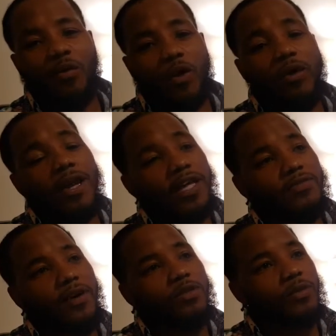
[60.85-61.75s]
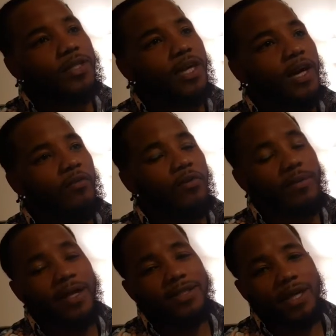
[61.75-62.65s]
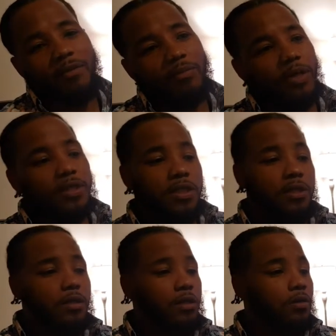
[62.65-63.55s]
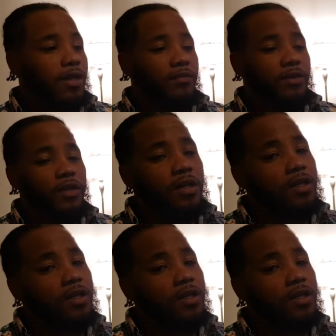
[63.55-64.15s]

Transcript: World-class fighters went down from that same punch, and Devin